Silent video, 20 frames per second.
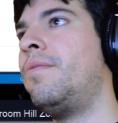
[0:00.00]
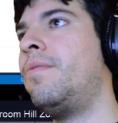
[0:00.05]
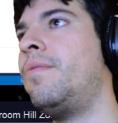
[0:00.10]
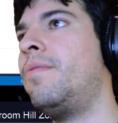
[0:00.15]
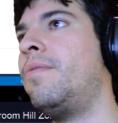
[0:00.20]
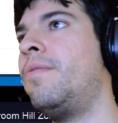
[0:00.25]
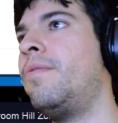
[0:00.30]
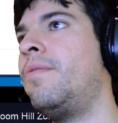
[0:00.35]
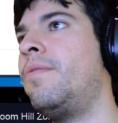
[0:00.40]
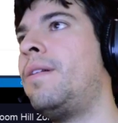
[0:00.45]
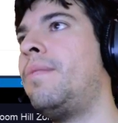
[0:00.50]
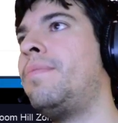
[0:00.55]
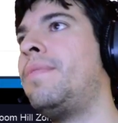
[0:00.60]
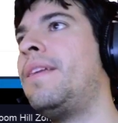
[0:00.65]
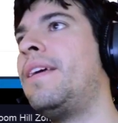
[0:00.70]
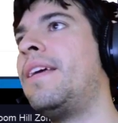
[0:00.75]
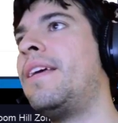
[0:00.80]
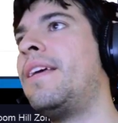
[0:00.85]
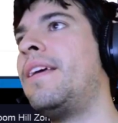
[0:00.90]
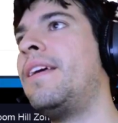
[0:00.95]
What I'm
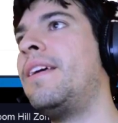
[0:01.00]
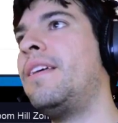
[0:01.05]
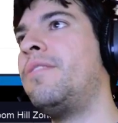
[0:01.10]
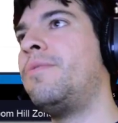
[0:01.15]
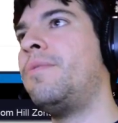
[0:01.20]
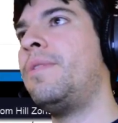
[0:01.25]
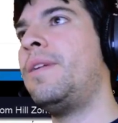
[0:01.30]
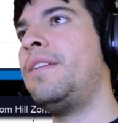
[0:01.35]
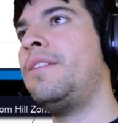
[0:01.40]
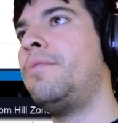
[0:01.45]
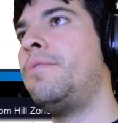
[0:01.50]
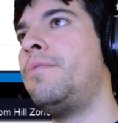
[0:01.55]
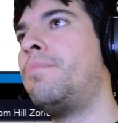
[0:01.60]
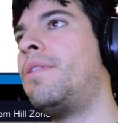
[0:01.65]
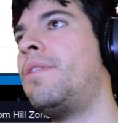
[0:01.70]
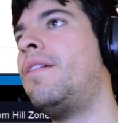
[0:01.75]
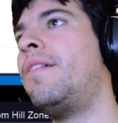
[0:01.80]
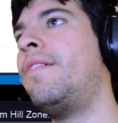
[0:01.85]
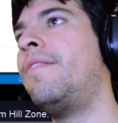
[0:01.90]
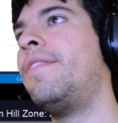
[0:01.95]
thinking is when I do
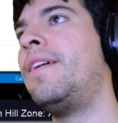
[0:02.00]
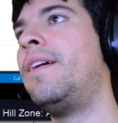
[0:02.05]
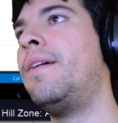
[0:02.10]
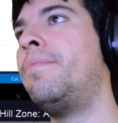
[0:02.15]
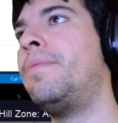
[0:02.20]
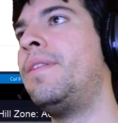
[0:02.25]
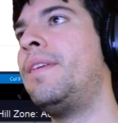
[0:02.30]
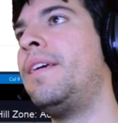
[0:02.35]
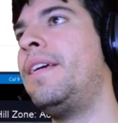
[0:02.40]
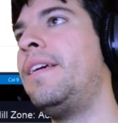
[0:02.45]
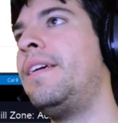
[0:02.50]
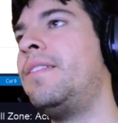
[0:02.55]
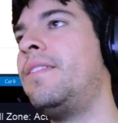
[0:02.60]
private update,